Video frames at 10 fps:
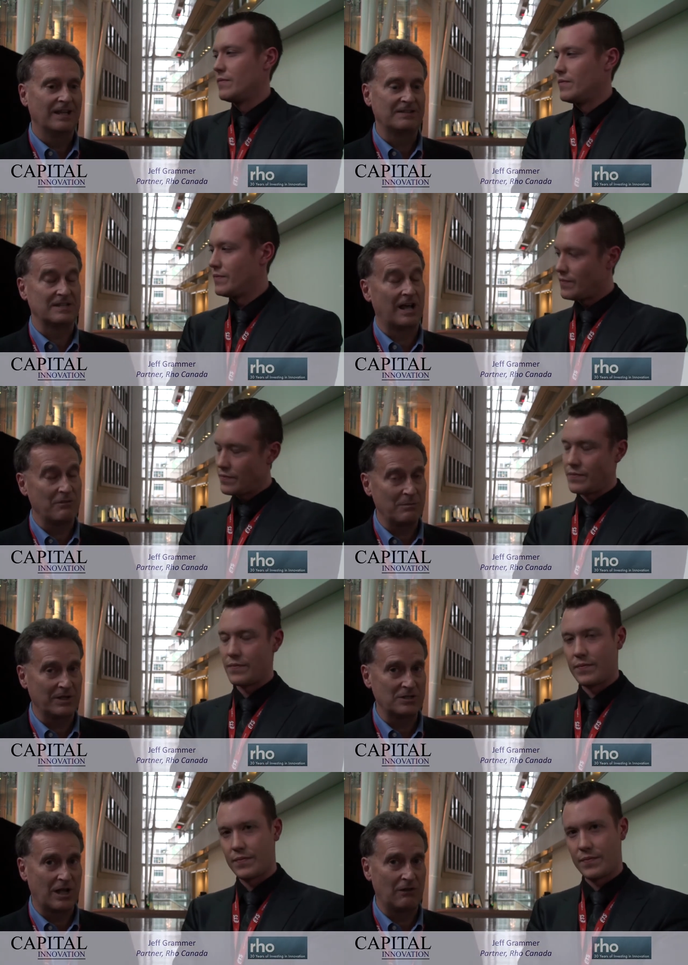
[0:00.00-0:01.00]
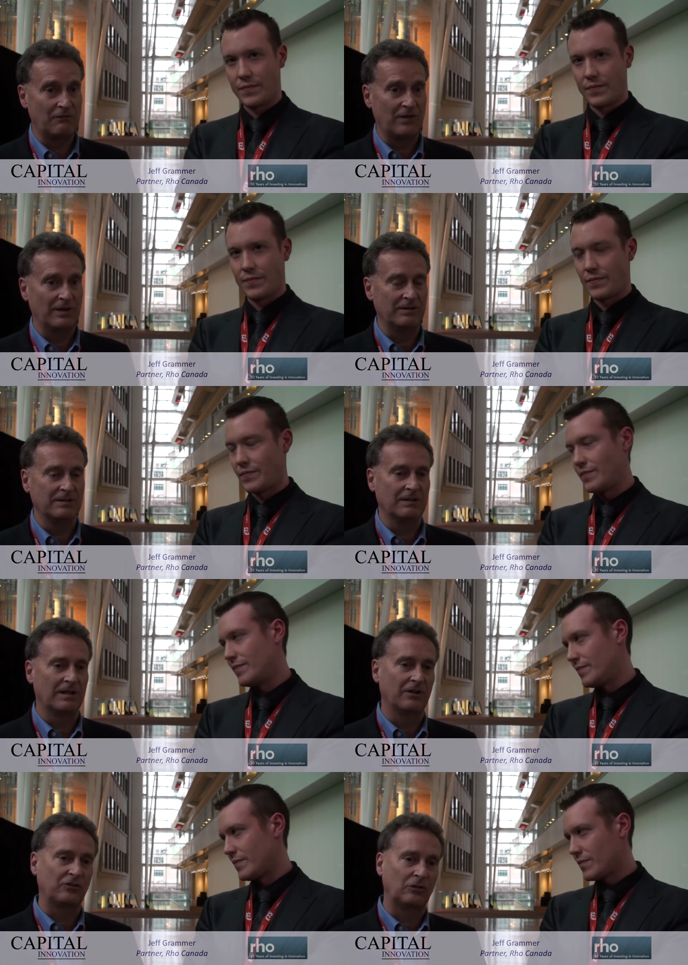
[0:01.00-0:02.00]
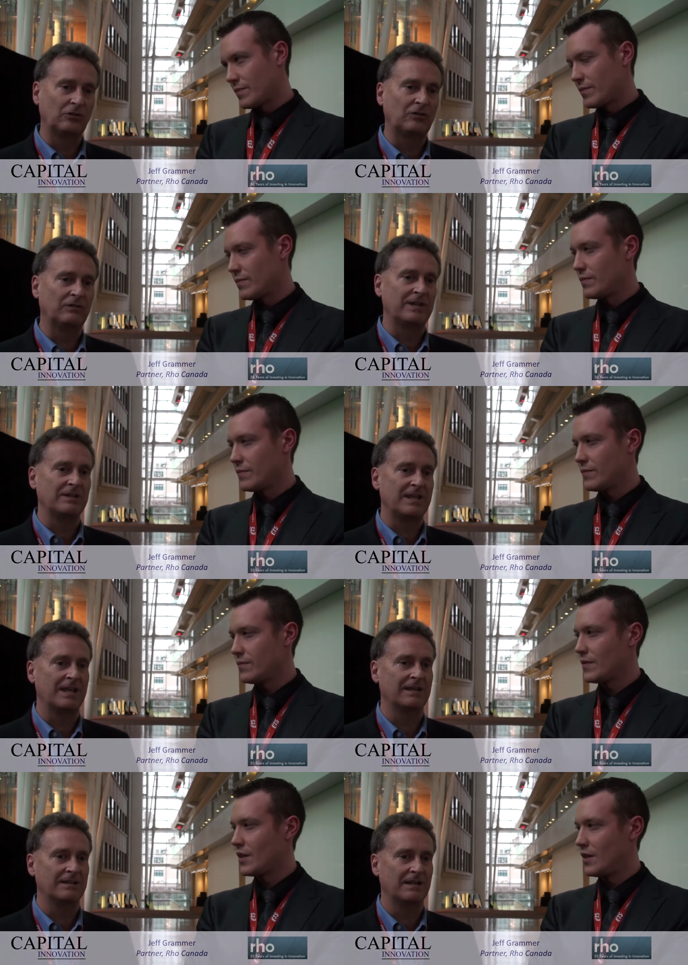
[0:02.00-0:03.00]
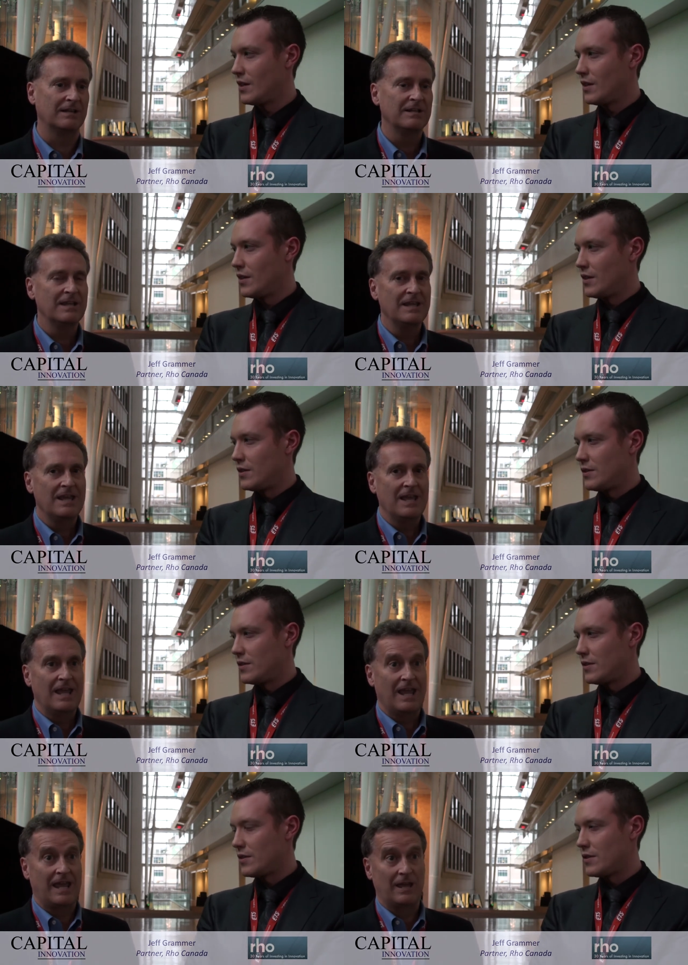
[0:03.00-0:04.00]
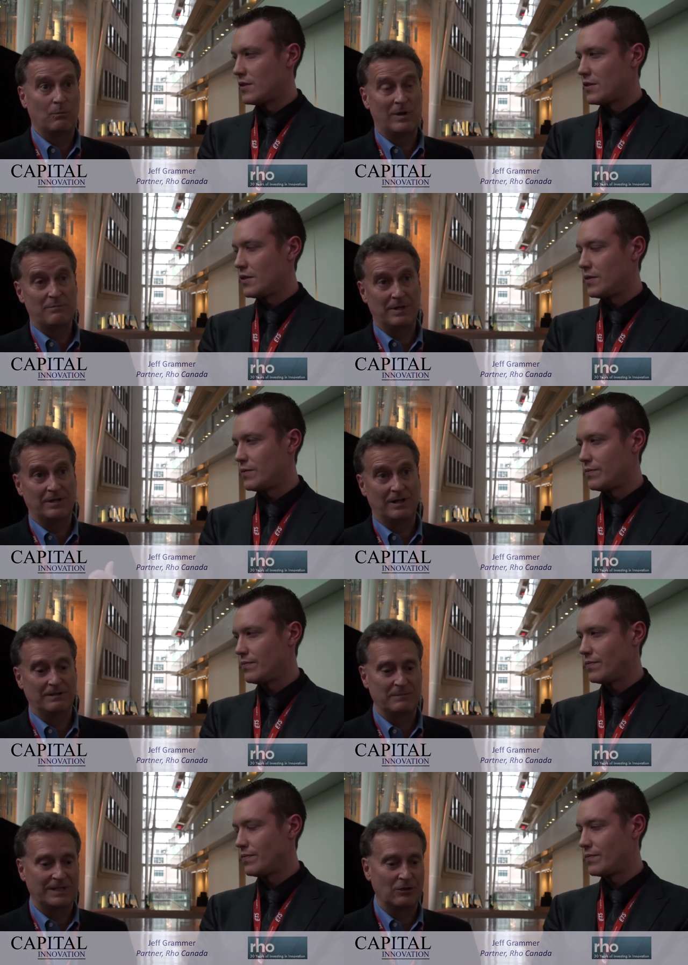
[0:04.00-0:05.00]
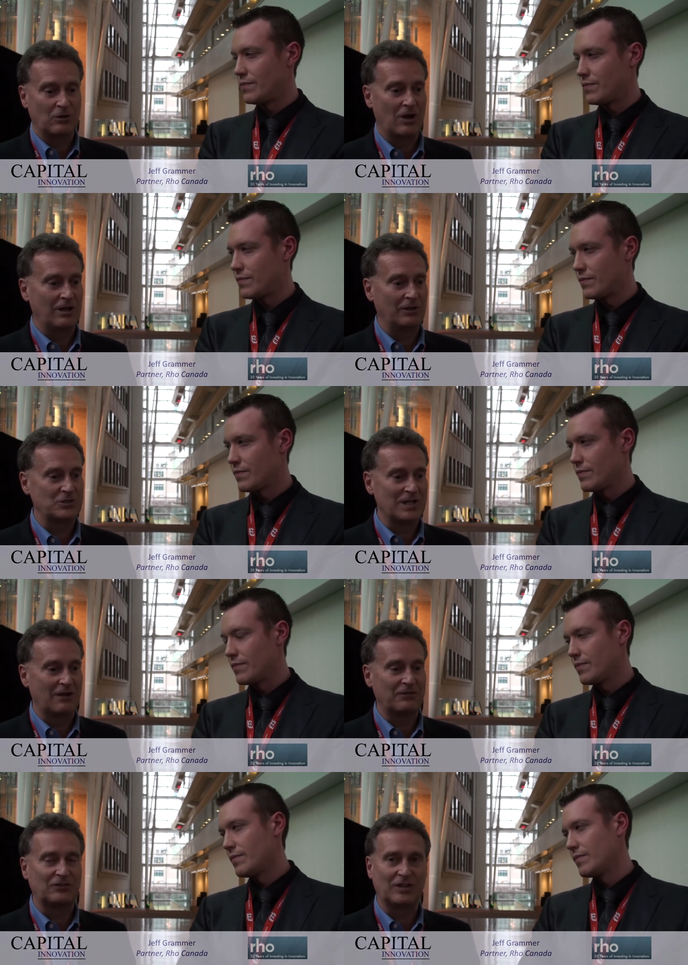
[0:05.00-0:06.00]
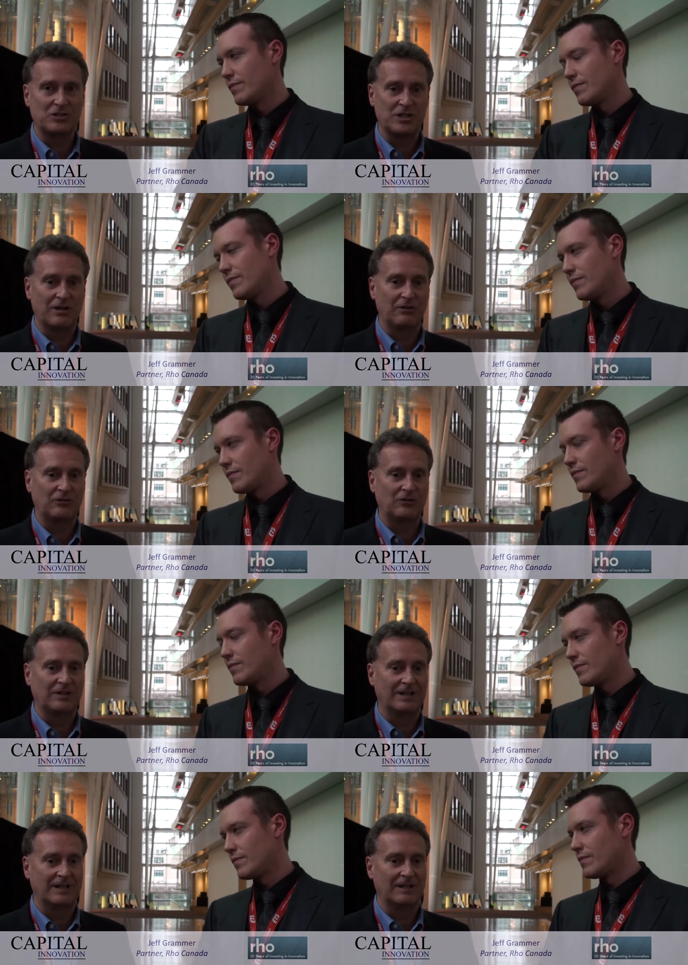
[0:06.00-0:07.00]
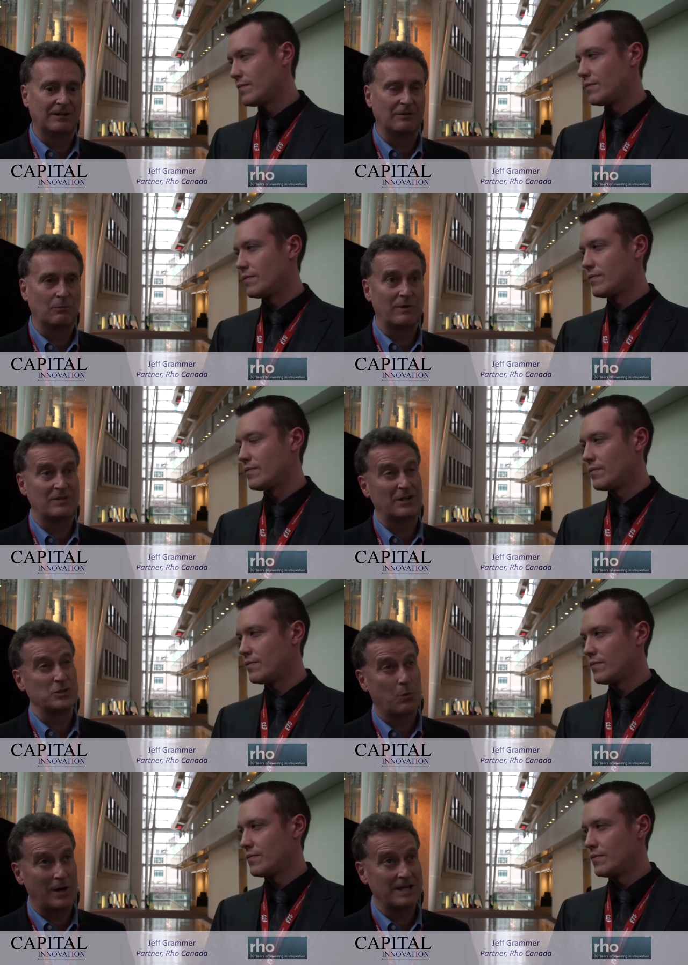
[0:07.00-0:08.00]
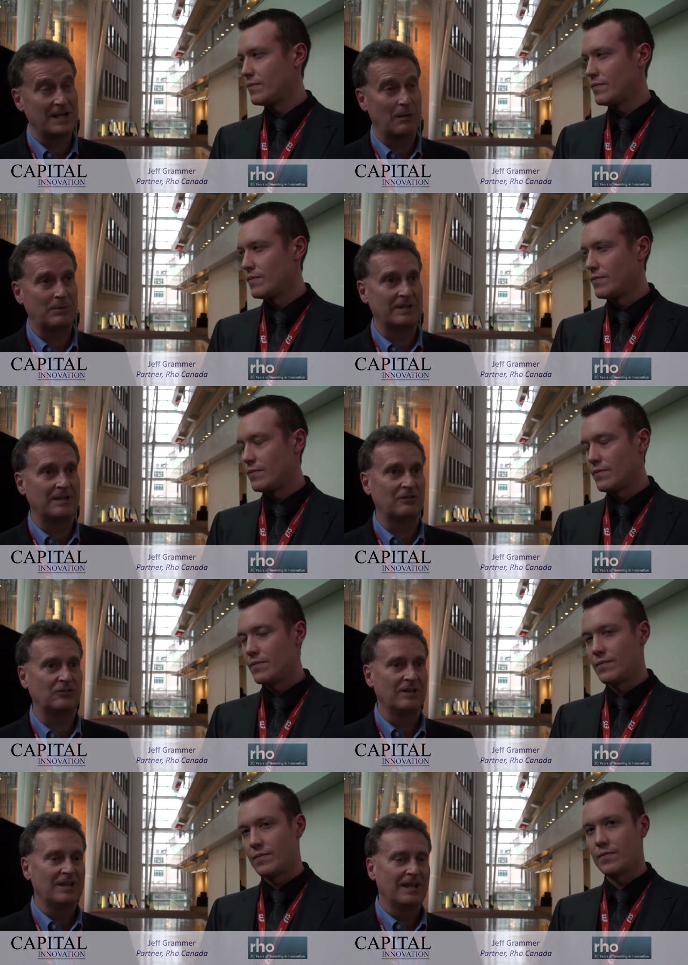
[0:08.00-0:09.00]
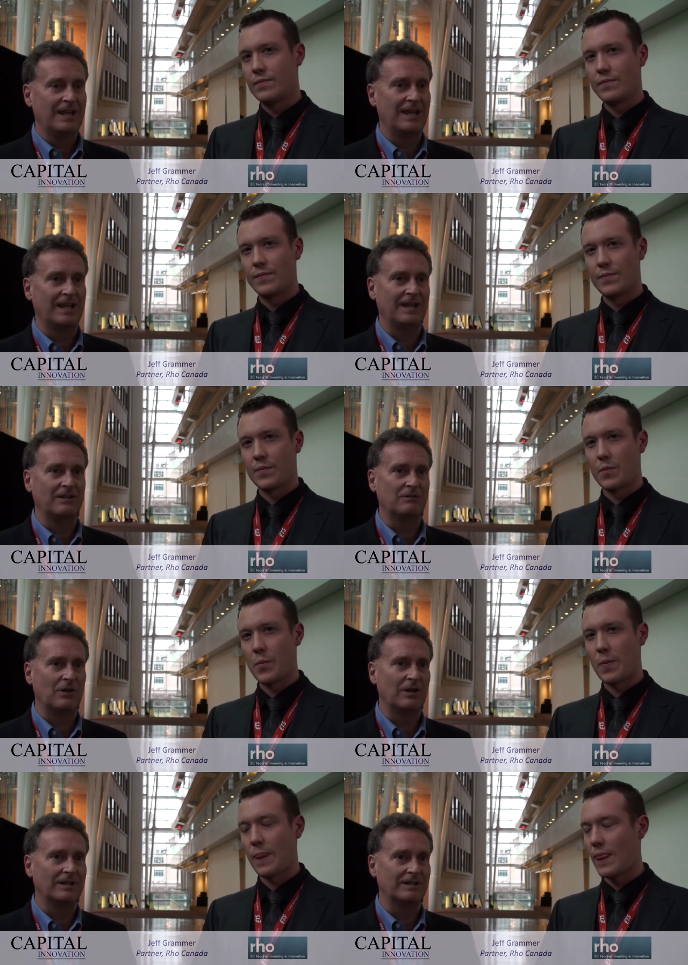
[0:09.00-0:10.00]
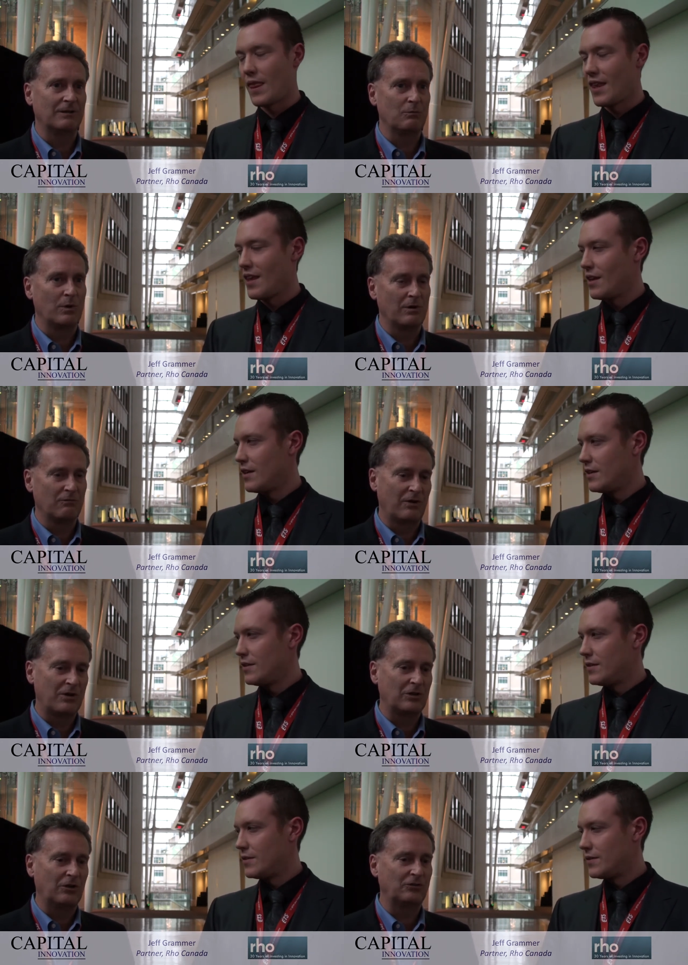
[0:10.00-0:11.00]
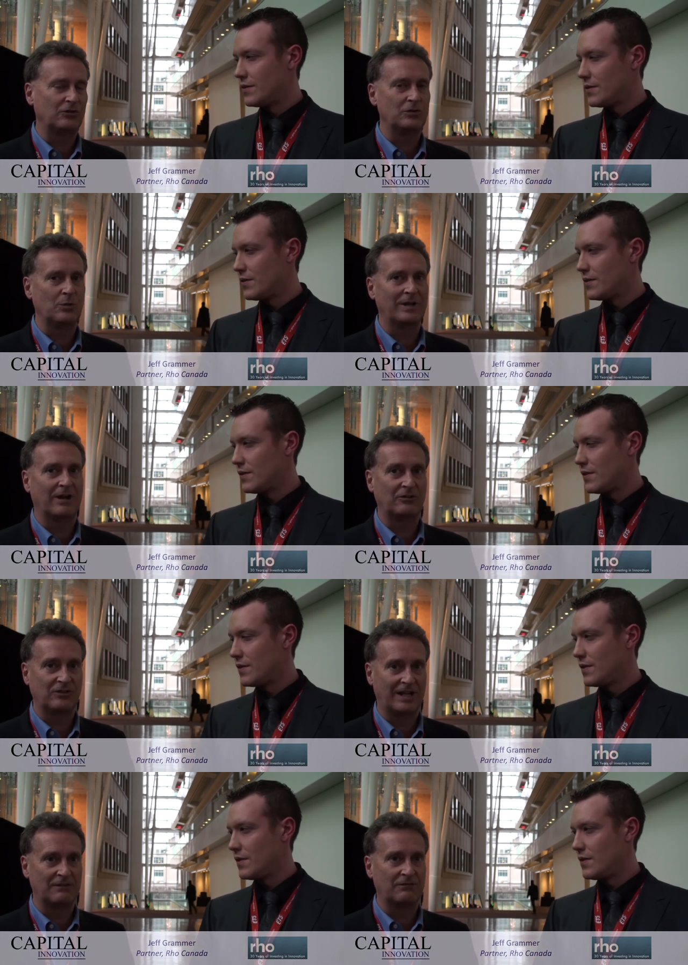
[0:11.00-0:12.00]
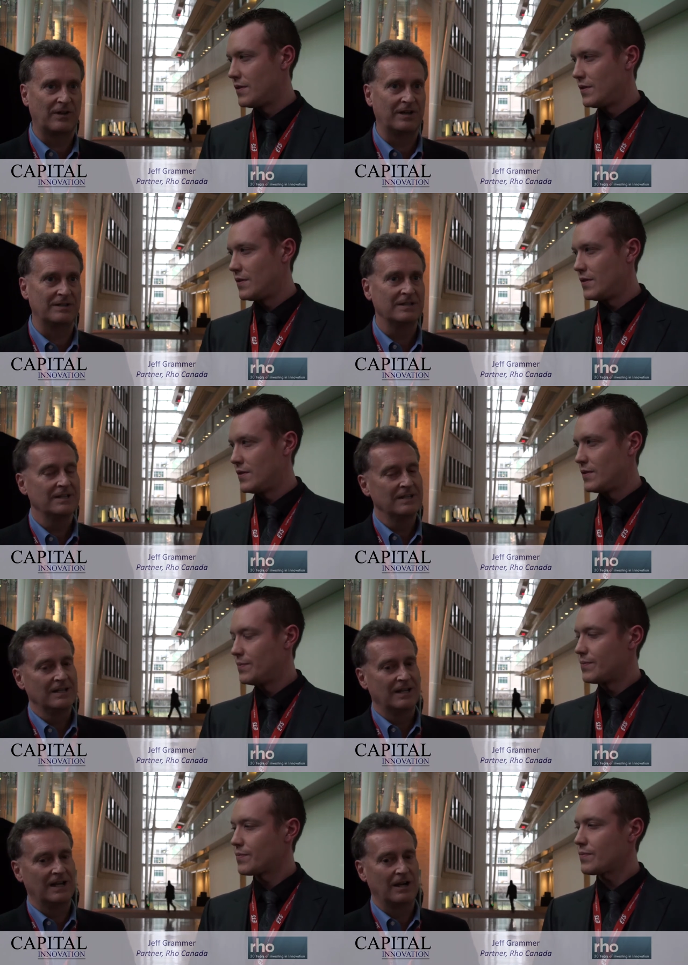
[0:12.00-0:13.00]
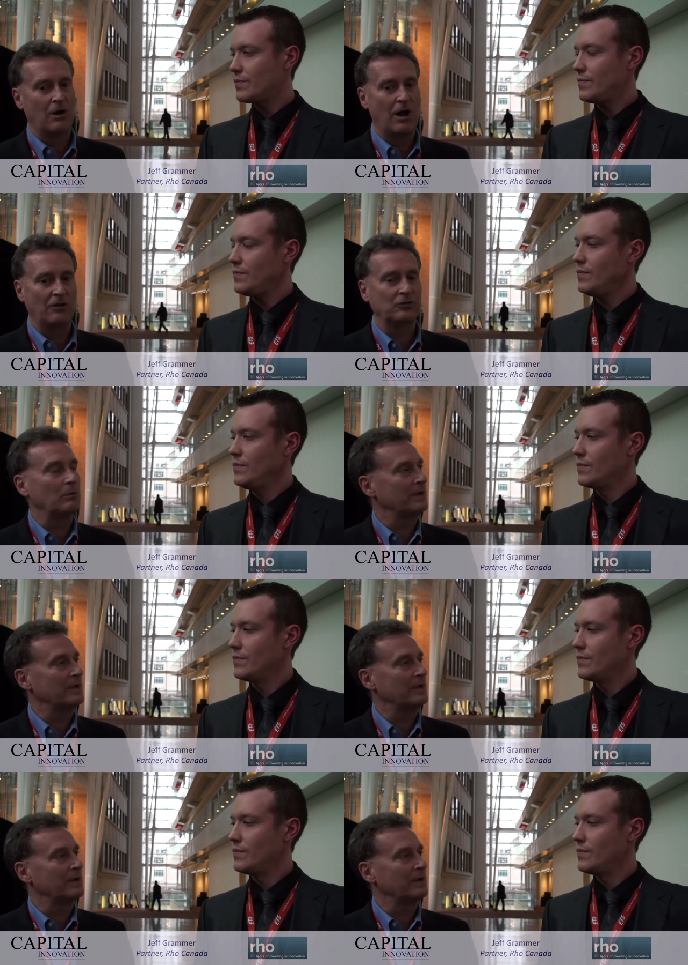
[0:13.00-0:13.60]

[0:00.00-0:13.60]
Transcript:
Speaker 1: It's a $100 million fund uh, exclusively in Canada. And we've been on McGill College now for six years. Uh, we've done 20 companies, and uh, we're very close to doing our second fund. Uh, also, will